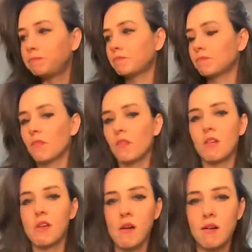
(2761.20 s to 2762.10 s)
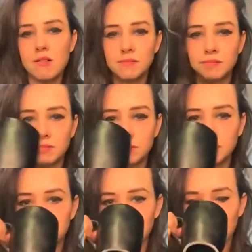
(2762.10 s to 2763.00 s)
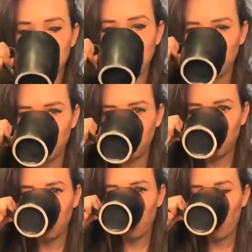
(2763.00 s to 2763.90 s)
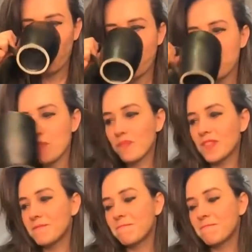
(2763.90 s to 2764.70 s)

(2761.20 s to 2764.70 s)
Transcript: damn, so many. There's so many dicks.